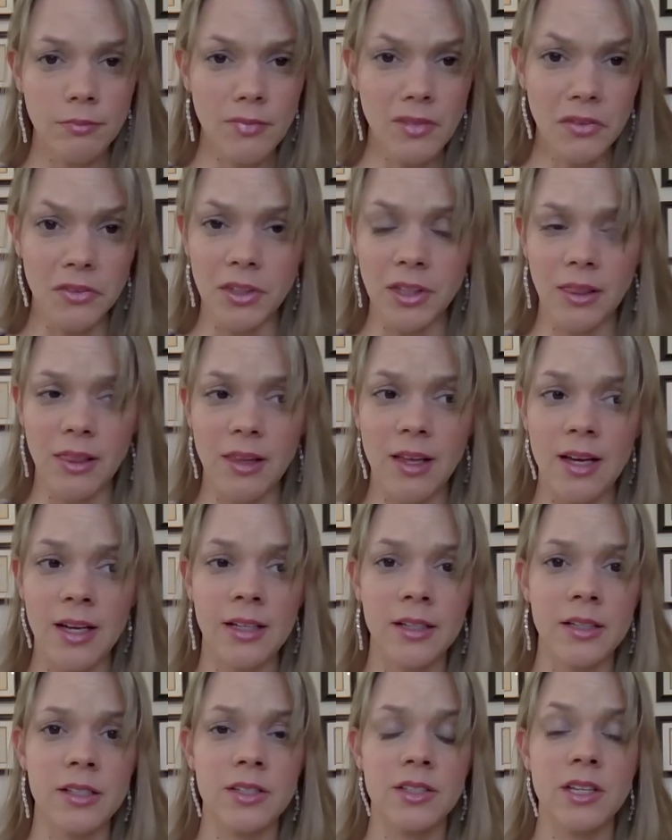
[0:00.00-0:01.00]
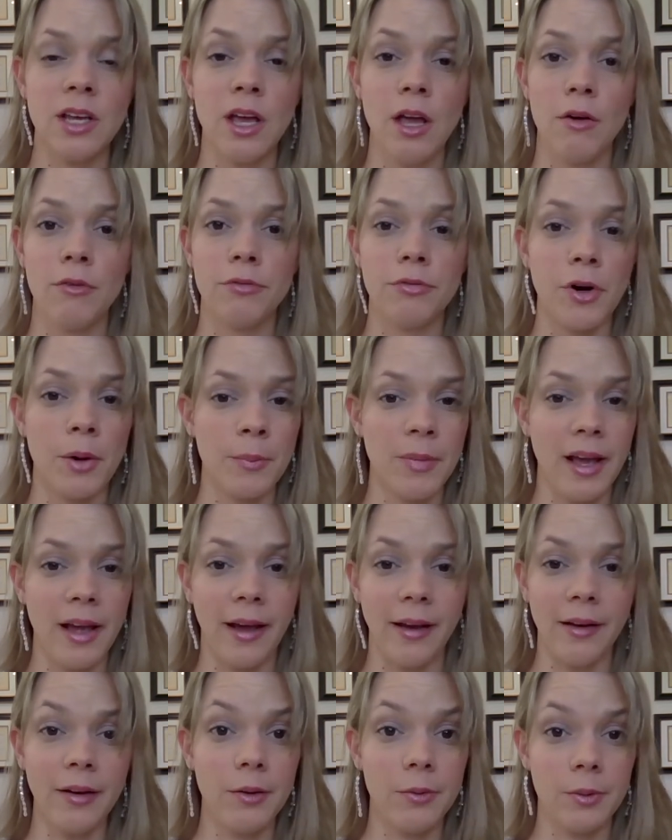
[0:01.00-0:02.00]
the lungs, from
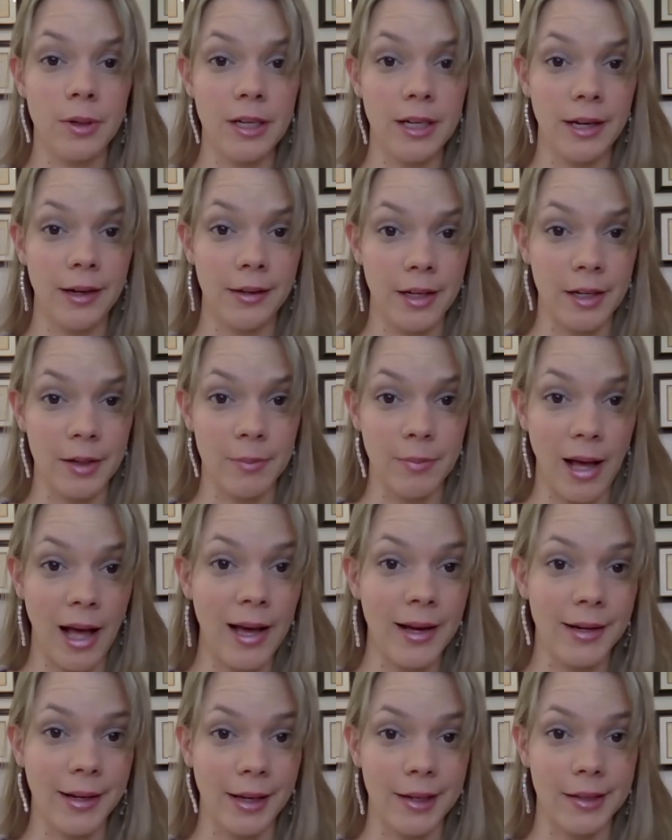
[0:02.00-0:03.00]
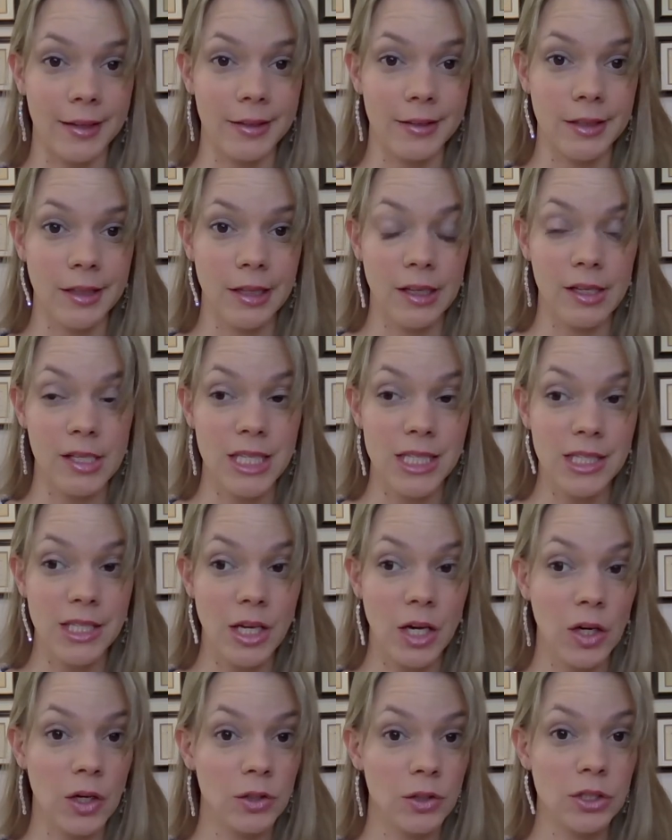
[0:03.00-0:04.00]
anywhere in our body.
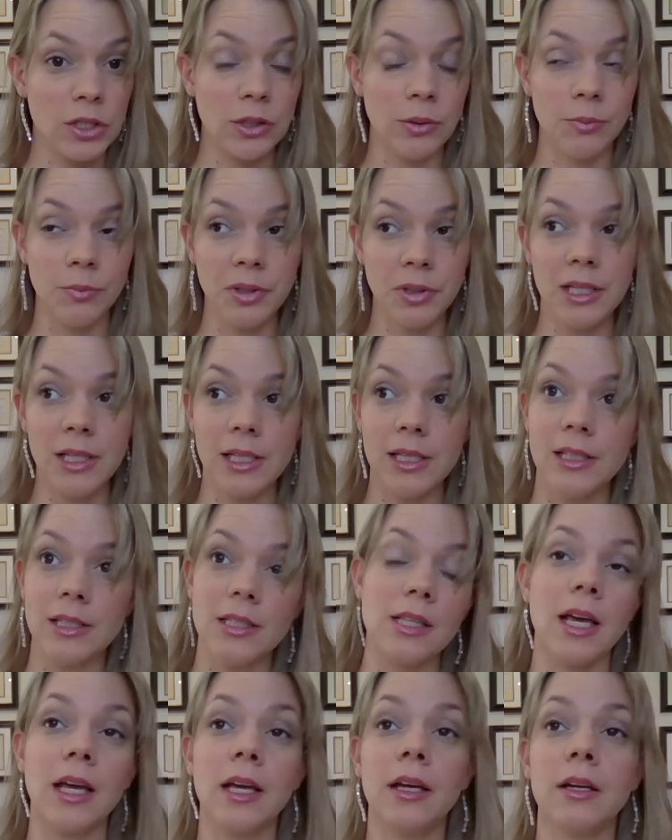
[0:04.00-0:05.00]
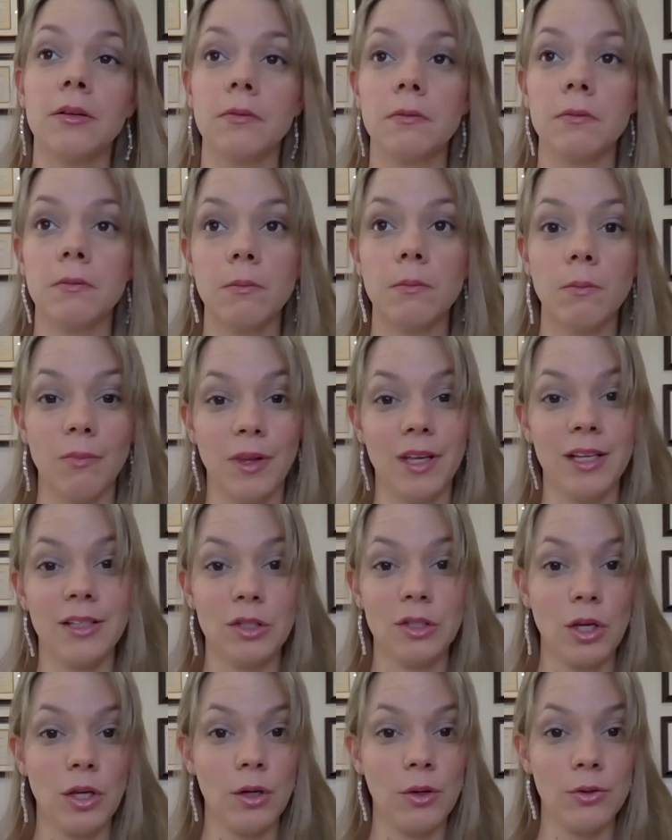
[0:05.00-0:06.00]
So to me, it's like,
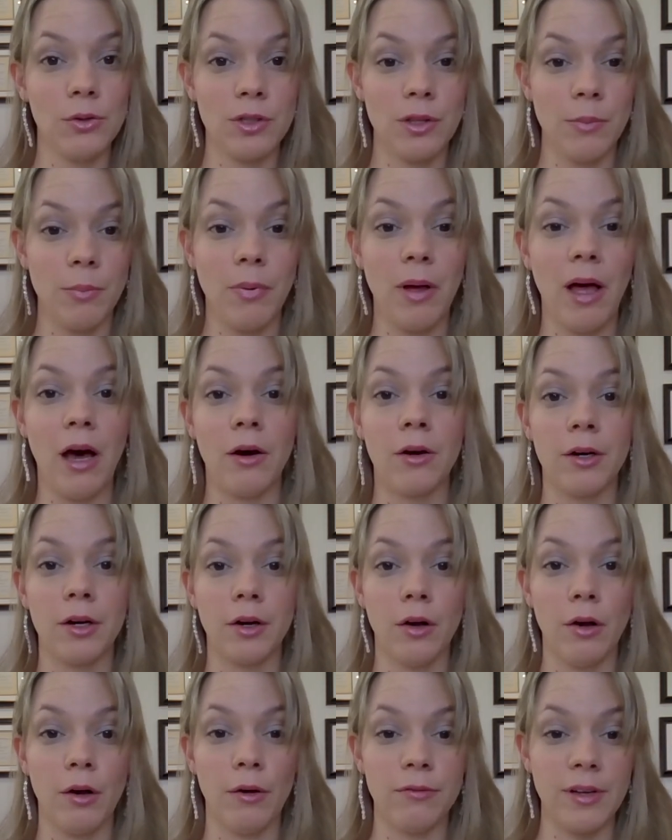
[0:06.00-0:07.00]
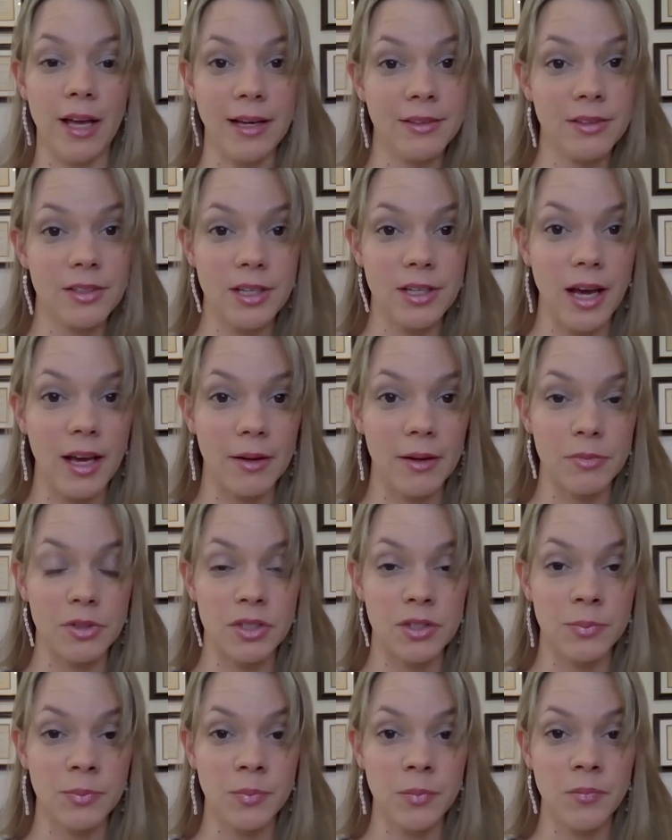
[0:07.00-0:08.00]
let's use the power of enzymes.